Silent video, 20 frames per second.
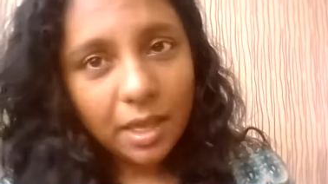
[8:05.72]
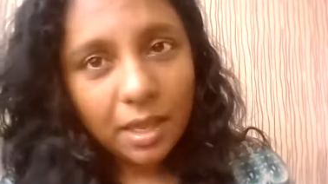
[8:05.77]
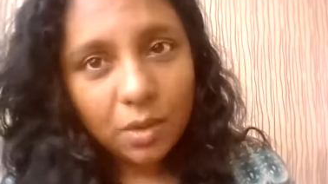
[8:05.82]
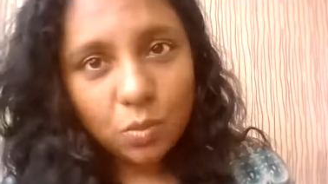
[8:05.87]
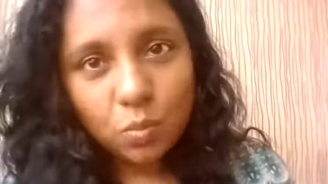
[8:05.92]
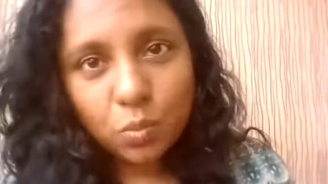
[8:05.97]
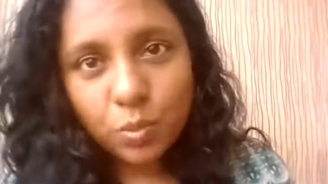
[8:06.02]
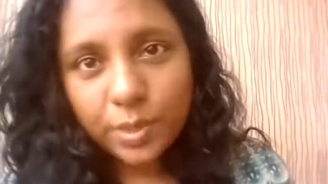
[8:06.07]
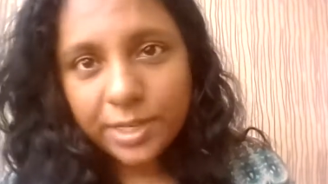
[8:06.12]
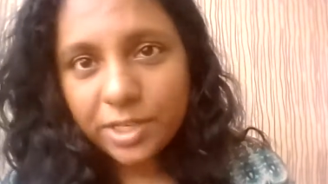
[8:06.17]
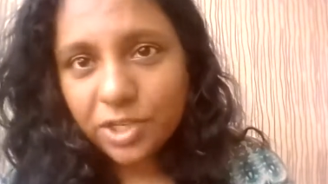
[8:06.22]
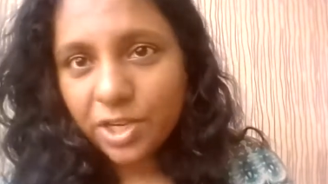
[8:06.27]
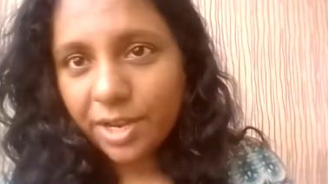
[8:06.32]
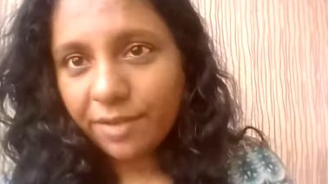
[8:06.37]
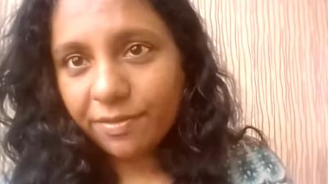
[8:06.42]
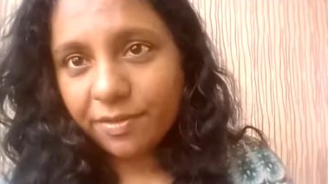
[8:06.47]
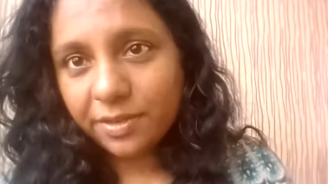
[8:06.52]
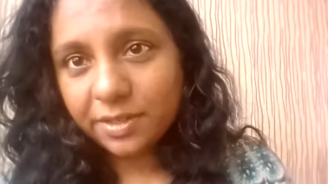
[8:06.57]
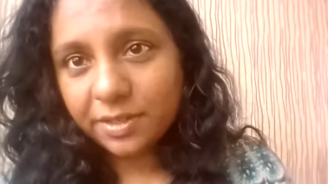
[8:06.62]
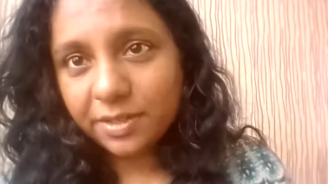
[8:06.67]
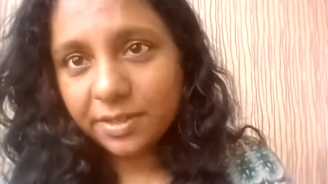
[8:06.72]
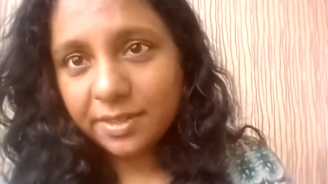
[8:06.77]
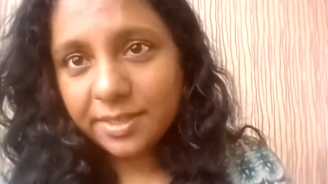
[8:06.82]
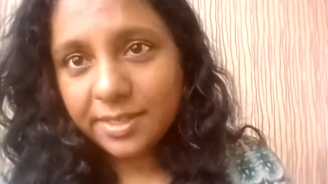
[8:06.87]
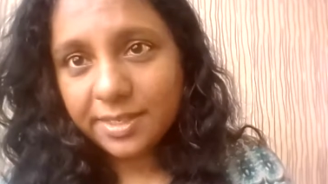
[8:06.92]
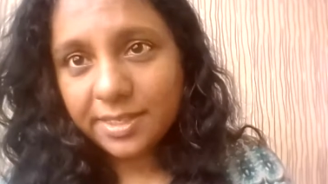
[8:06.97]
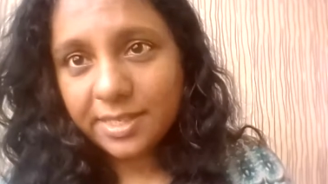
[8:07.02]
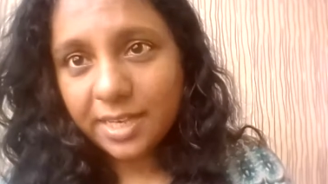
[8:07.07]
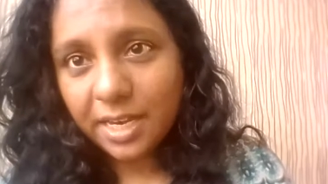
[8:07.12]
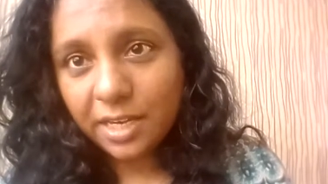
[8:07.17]
in whichever
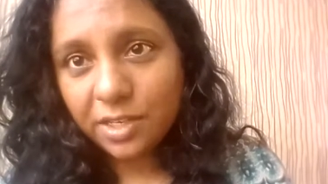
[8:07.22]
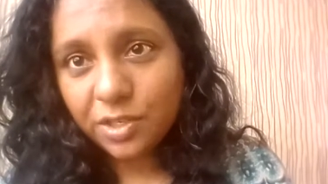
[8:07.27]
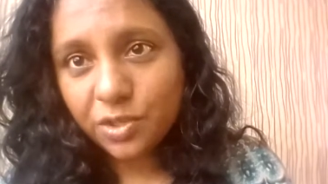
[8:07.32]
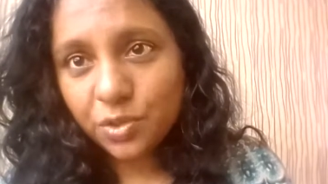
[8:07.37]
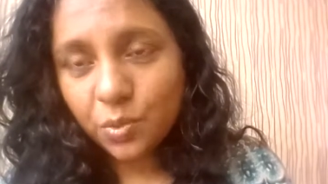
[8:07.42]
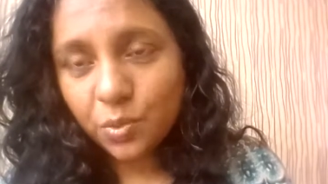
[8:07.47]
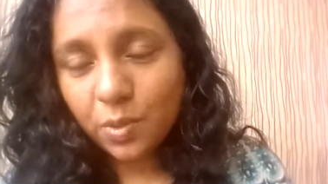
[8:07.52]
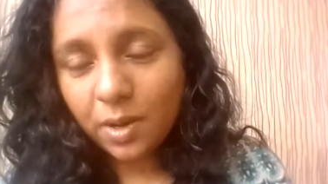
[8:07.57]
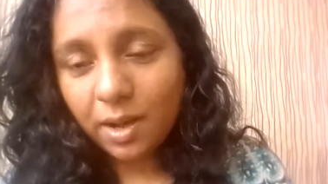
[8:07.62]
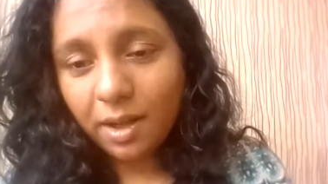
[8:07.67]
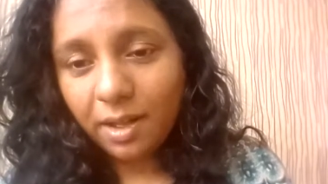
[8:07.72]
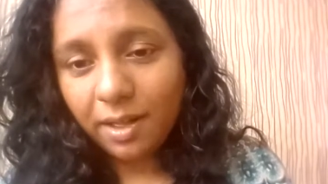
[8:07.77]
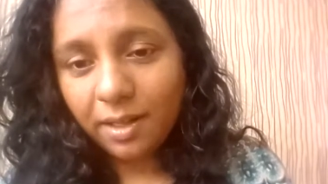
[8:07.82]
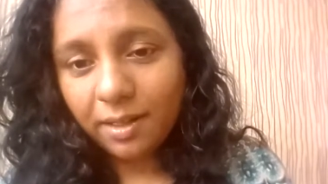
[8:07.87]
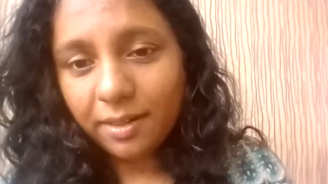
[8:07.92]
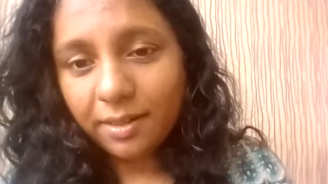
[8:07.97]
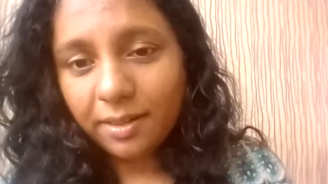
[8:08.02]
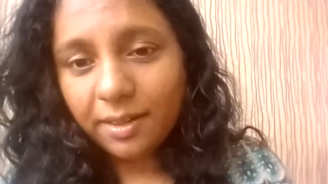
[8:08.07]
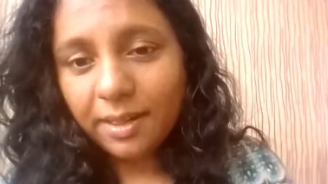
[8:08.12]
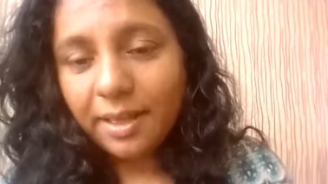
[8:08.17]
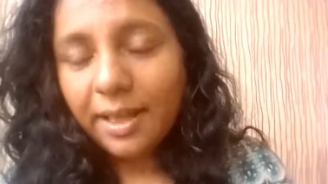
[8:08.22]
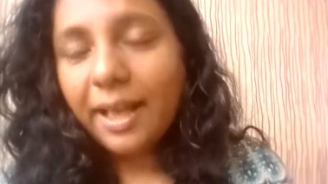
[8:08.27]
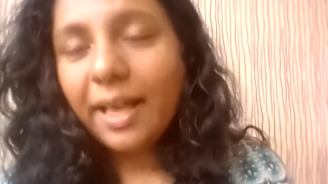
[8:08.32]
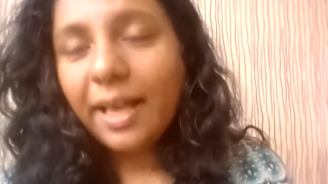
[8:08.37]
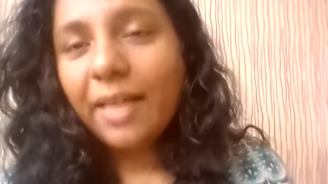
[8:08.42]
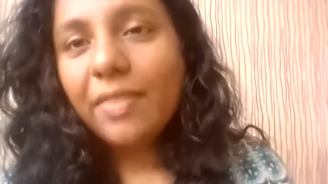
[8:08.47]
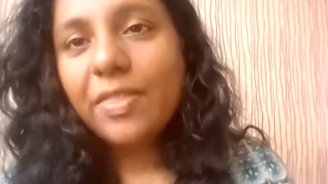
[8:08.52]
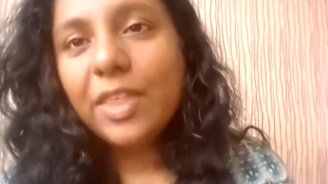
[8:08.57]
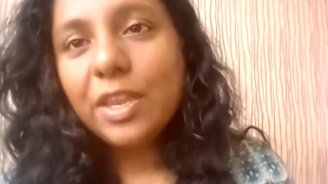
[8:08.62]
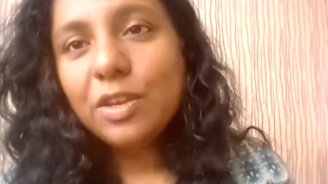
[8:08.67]
state you are,
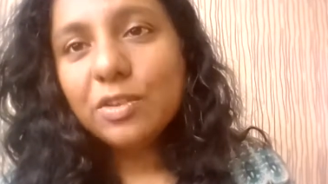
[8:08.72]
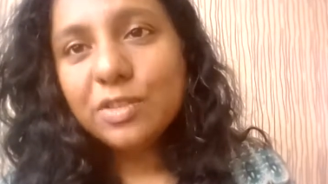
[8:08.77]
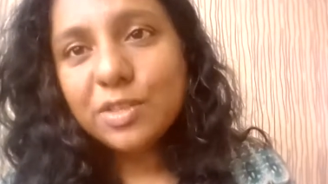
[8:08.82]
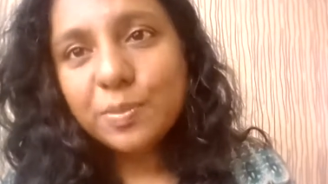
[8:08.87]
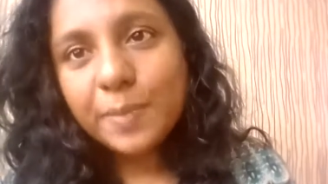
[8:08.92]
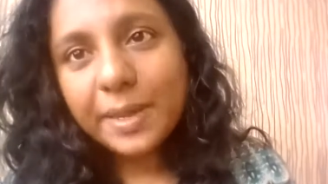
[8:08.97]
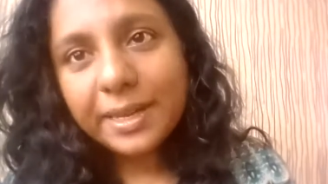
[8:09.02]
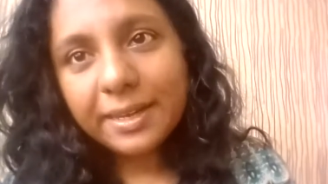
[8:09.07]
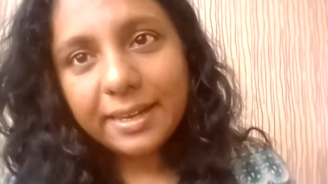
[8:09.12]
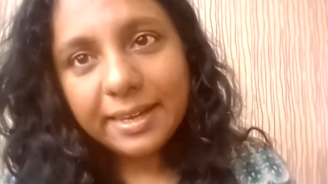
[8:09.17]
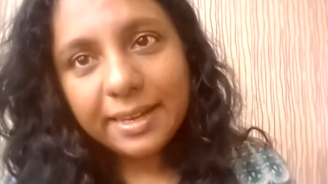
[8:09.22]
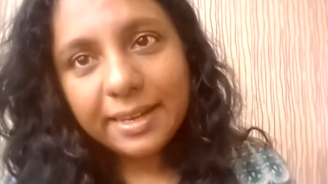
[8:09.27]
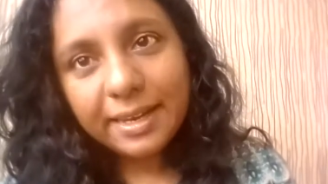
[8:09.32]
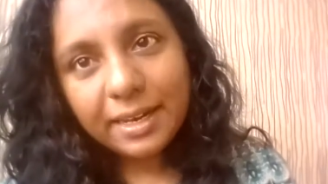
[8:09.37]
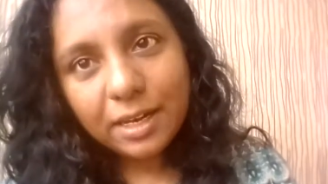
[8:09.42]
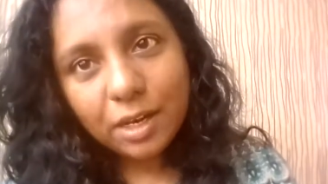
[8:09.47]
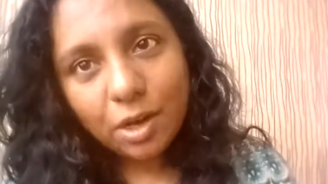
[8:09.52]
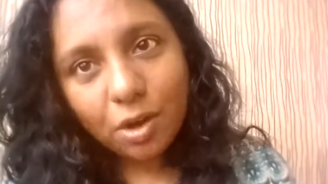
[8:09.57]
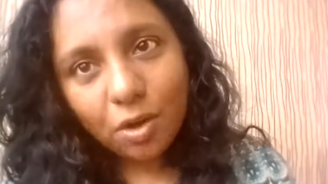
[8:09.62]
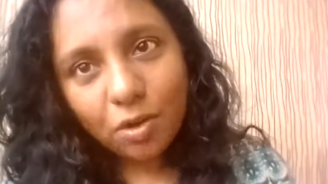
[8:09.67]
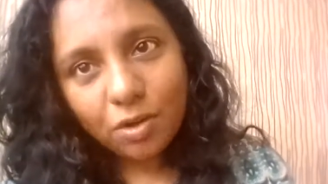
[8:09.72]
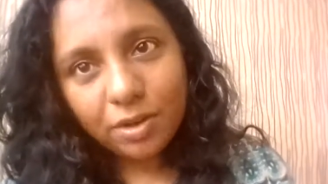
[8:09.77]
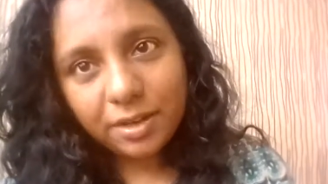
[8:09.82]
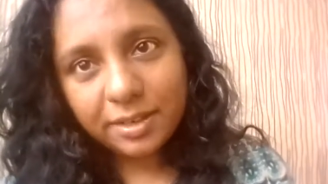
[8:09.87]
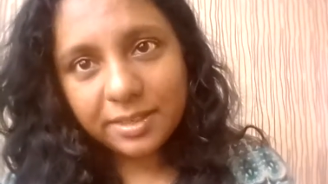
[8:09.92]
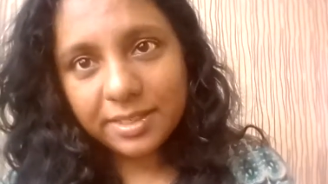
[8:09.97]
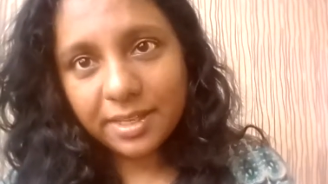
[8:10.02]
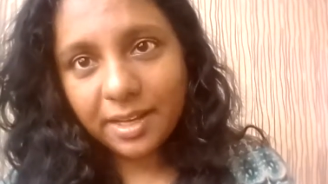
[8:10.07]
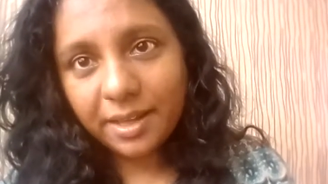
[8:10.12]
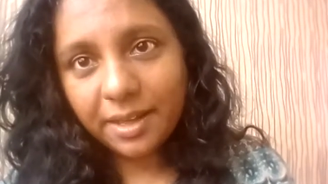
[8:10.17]
and then you spend a little
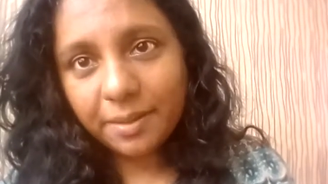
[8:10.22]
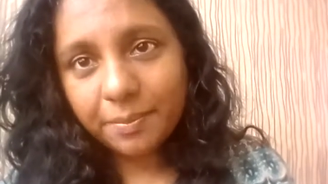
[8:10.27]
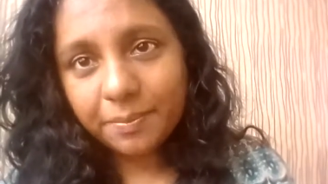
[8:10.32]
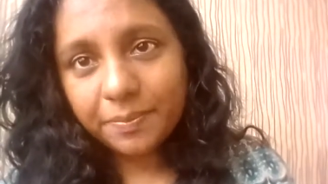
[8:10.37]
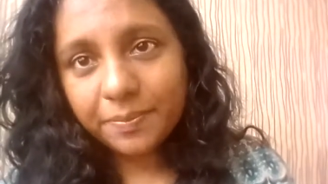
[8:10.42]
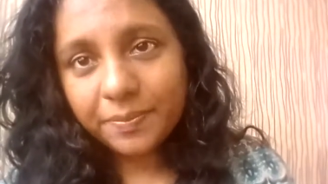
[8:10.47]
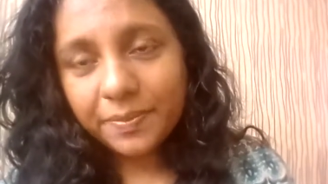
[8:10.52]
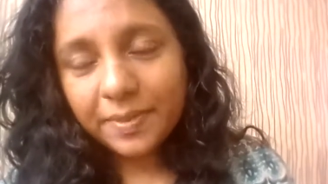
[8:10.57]
longer time.